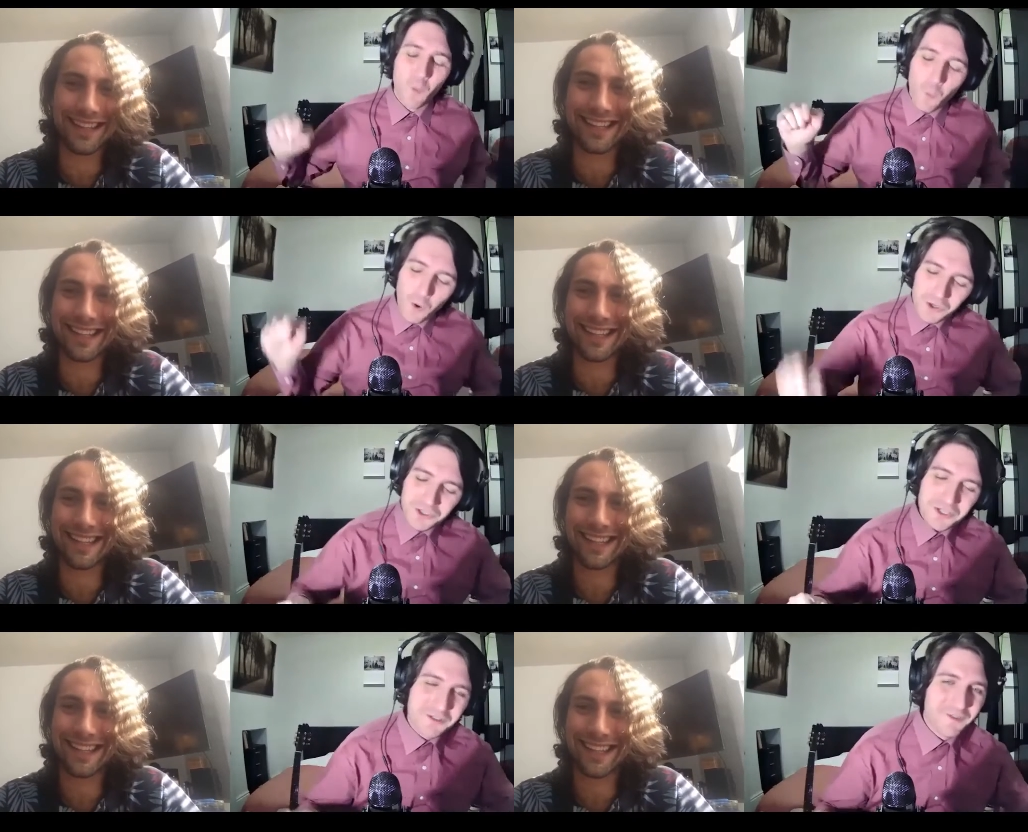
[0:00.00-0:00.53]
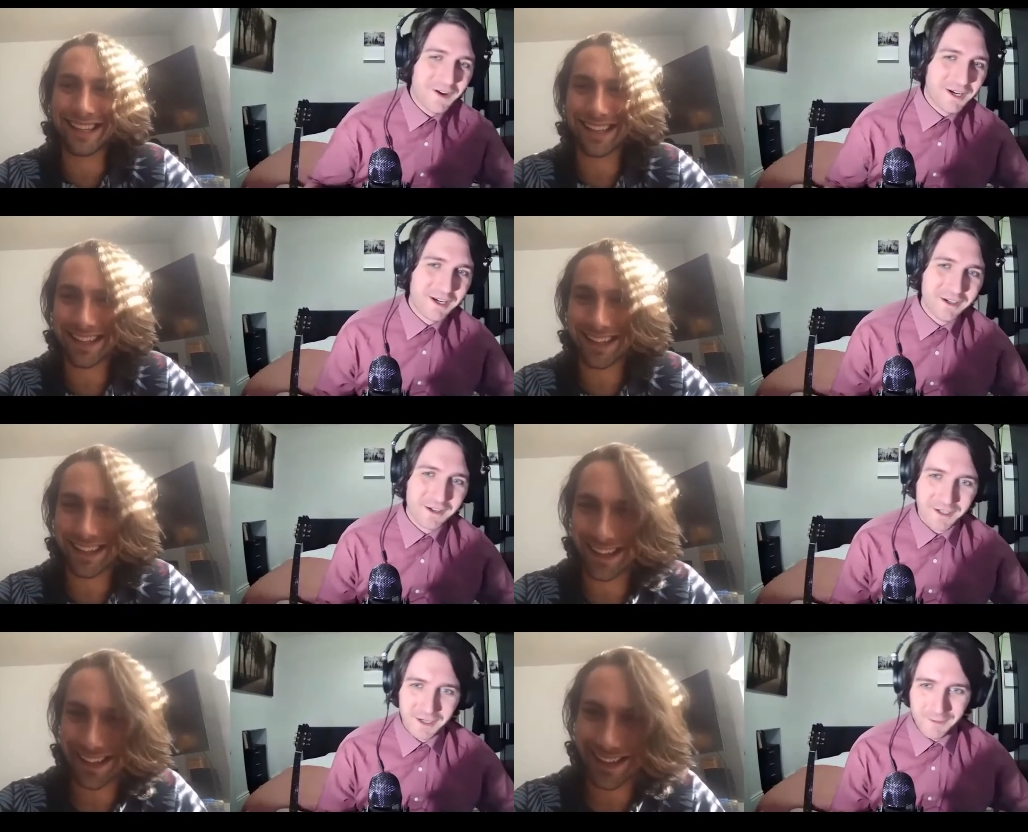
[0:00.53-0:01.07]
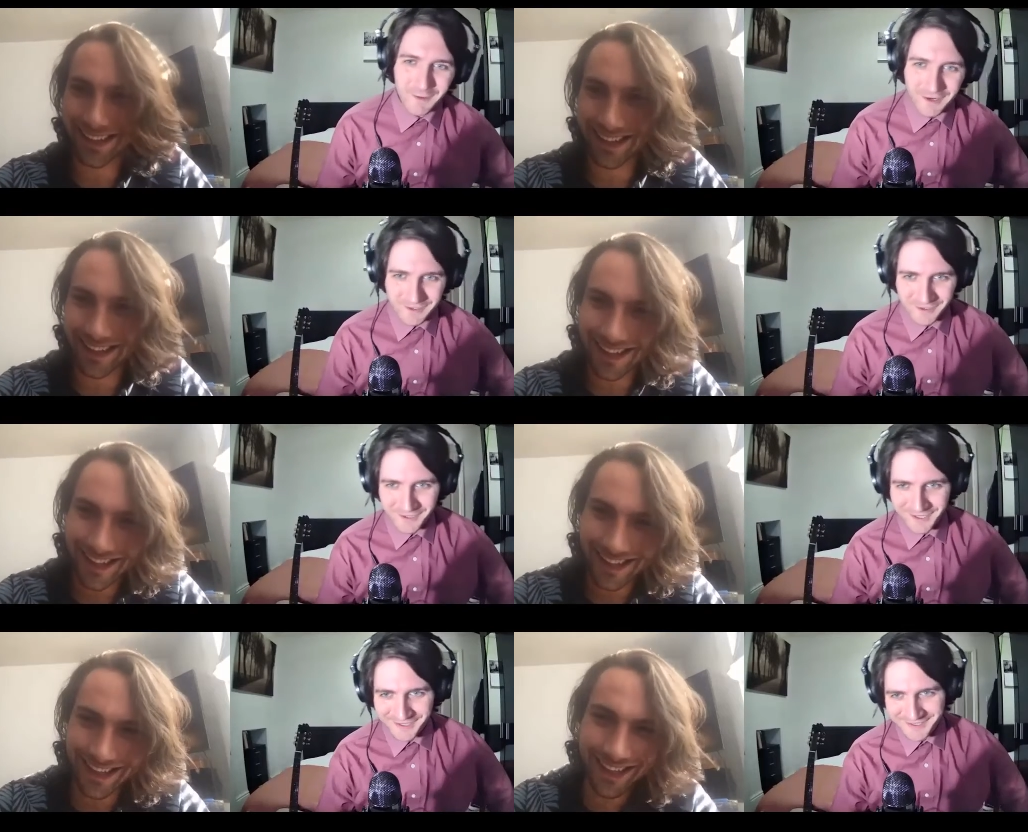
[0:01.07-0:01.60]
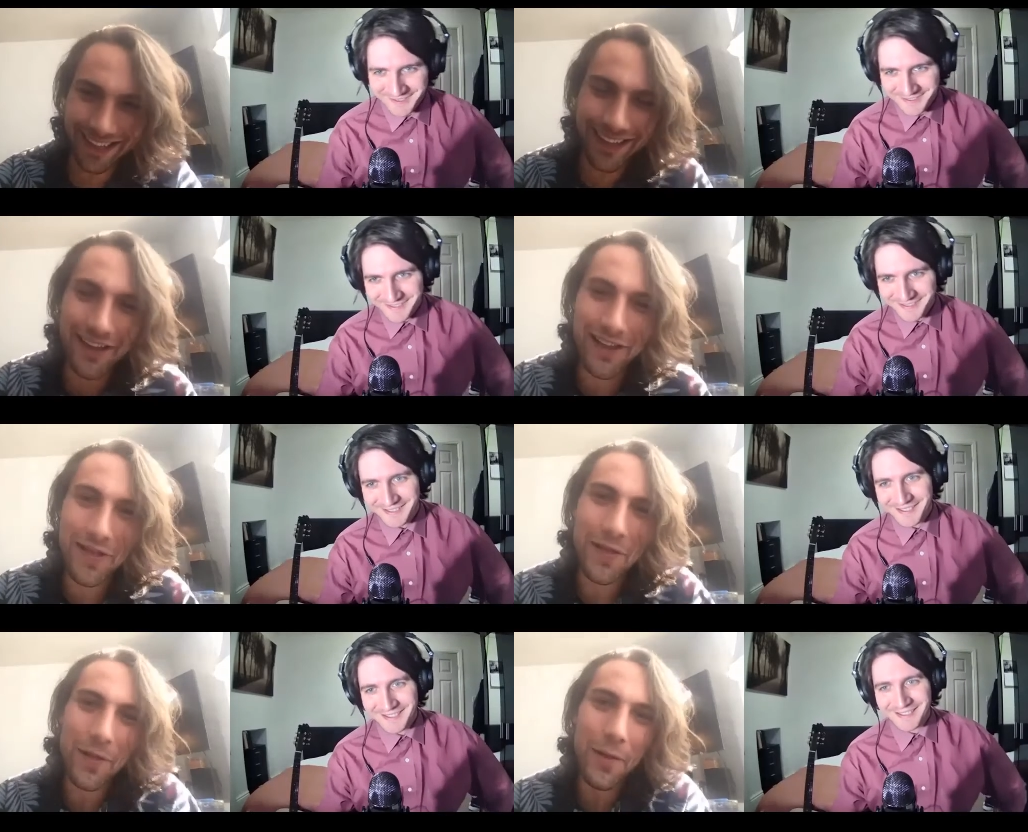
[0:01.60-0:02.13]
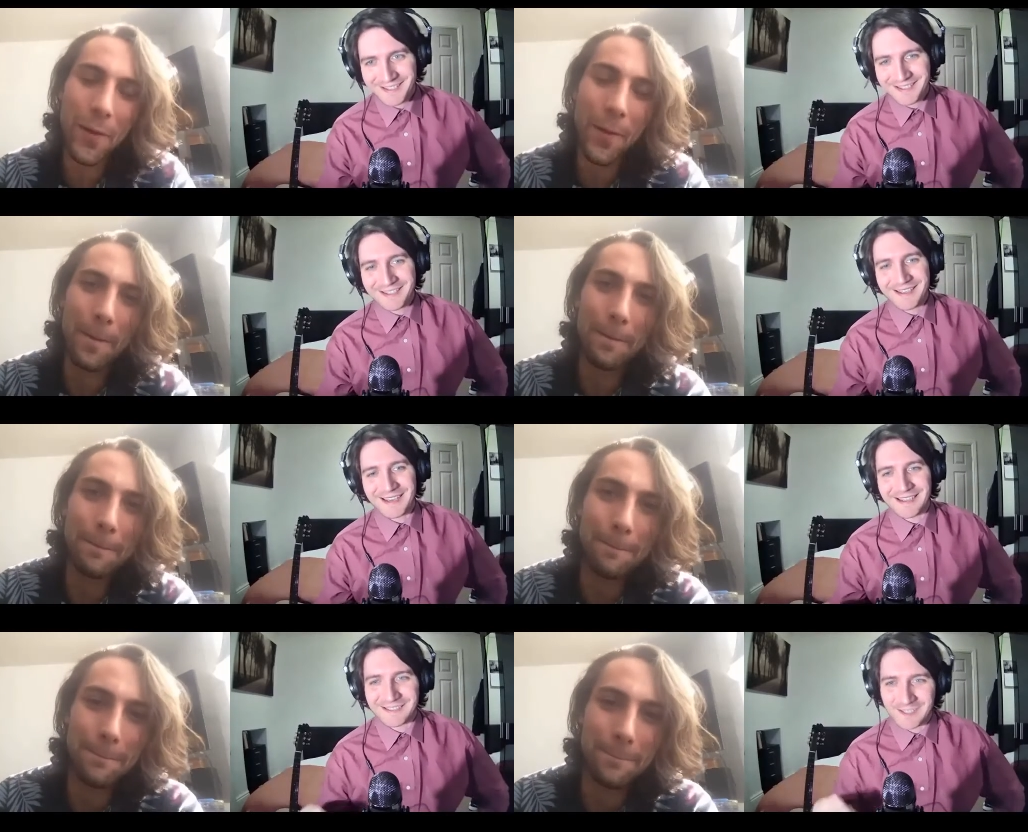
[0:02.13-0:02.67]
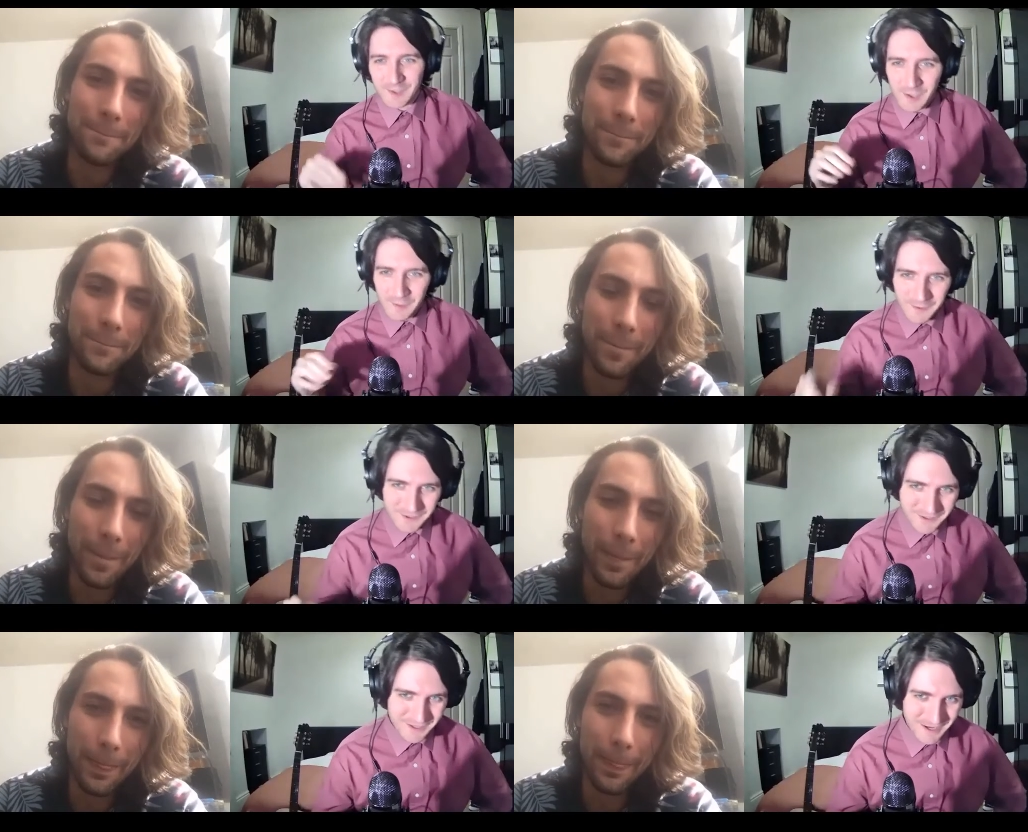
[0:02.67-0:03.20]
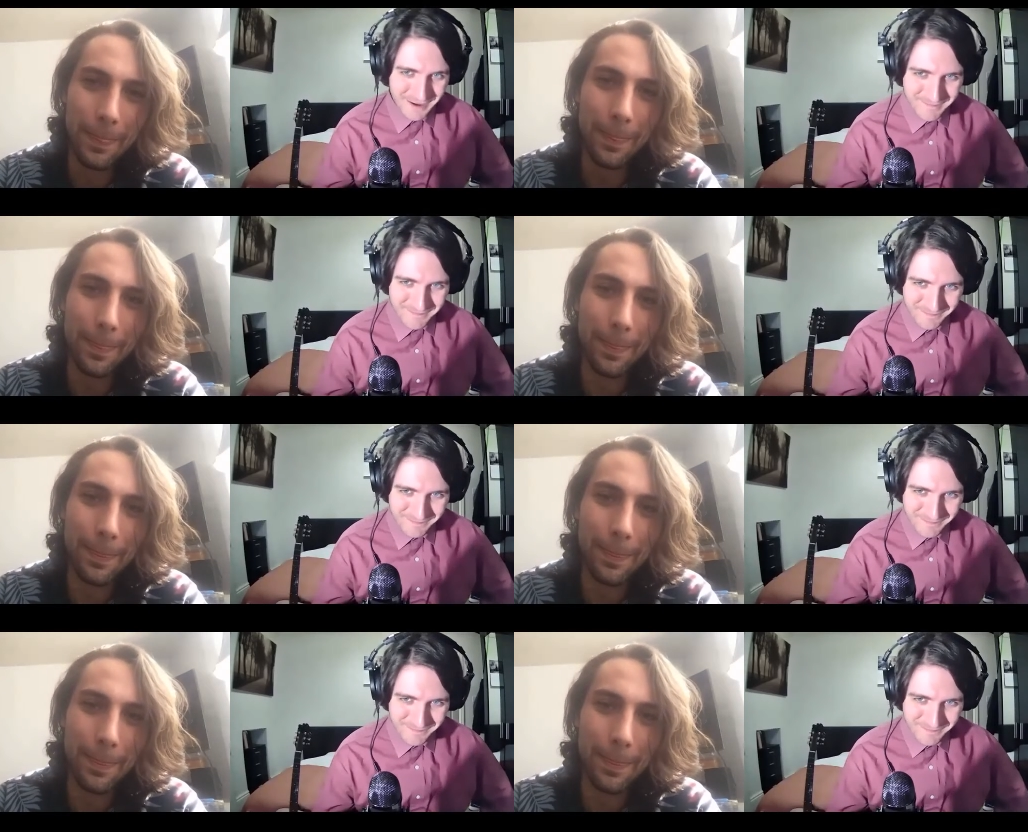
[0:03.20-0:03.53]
Speaker 1: watch this fucking documentary. So I watched that.